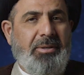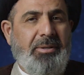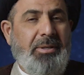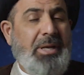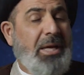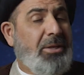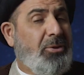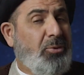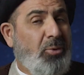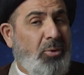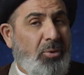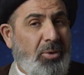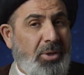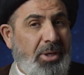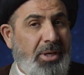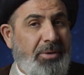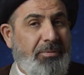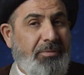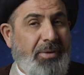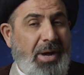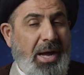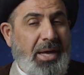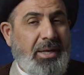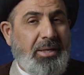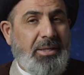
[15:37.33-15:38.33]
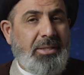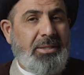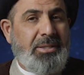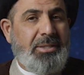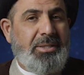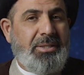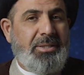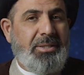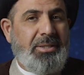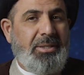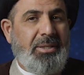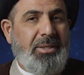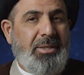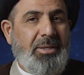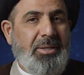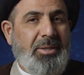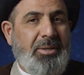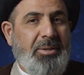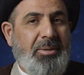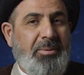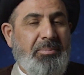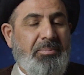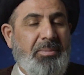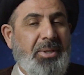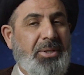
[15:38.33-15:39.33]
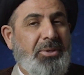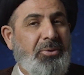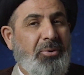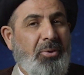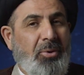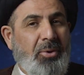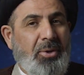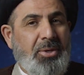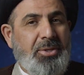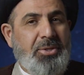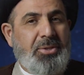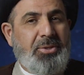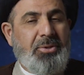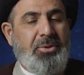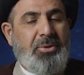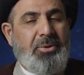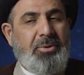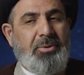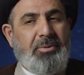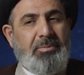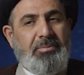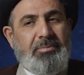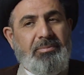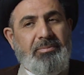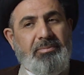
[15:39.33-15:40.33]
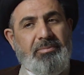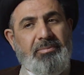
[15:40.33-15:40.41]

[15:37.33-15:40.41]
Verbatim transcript: Not only violence, but also